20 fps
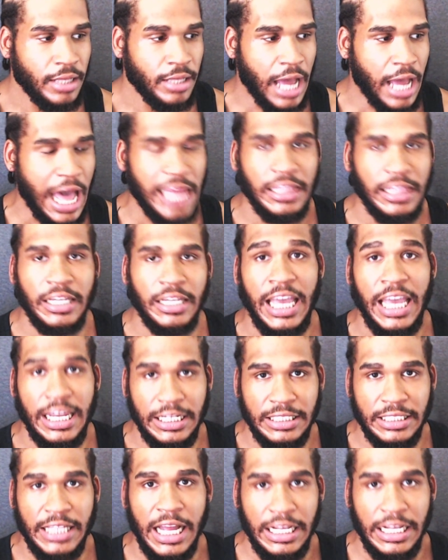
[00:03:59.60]
I look at it
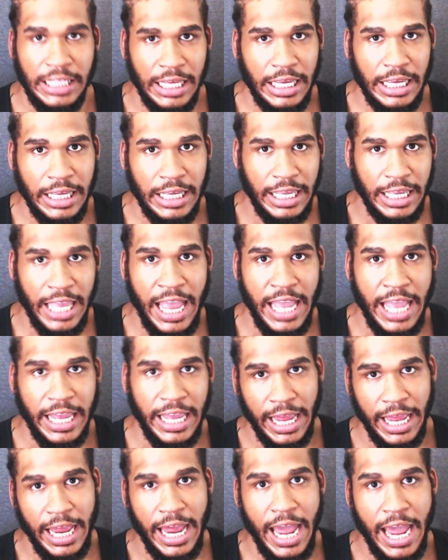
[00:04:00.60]
as like yin and yang.